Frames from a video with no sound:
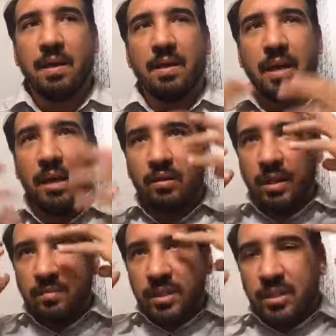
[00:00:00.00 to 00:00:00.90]
kind of
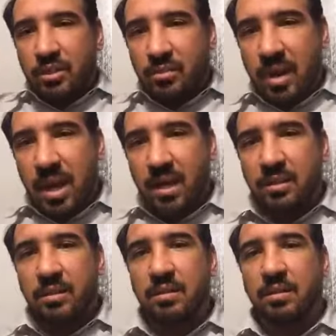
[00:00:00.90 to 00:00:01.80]
empty the
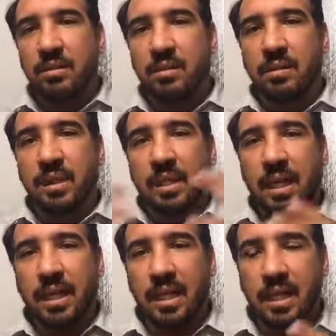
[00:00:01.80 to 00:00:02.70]
trash,
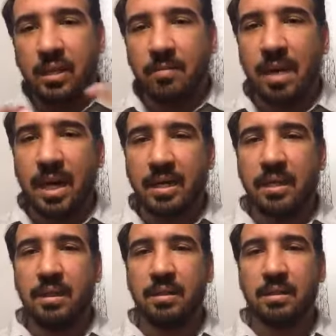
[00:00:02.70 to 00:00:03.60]
get
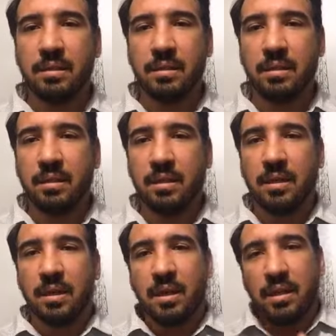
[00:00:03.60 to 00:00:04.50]
clear-minded,
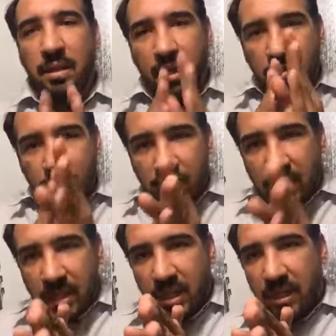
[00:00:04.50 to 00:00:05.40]
then you'll be
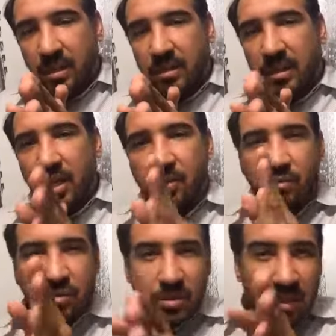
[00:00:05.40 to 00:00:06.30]
clear. Then you'll
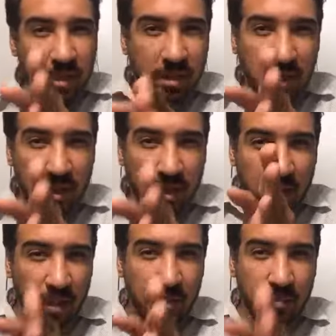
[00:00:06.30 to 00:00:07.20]
see a
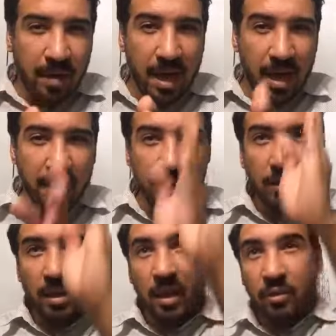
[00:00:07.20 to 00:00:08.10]
clearer path, and
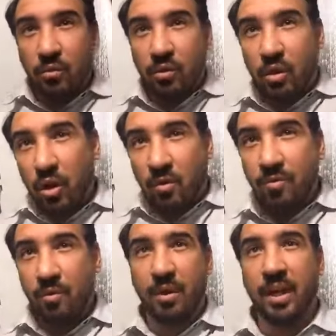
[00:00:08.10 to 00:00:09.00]
you'll go
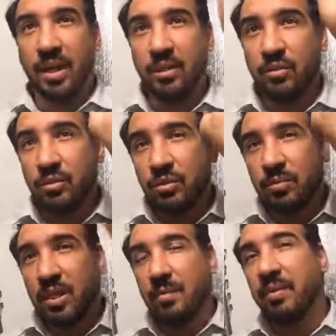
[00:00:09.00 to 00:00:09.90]
for it, and it'll just
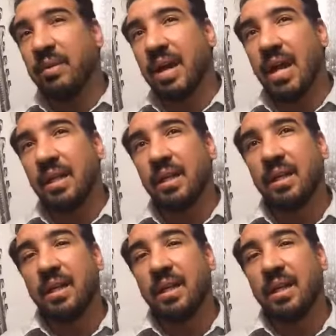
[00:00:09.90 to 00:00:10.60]
become a reality.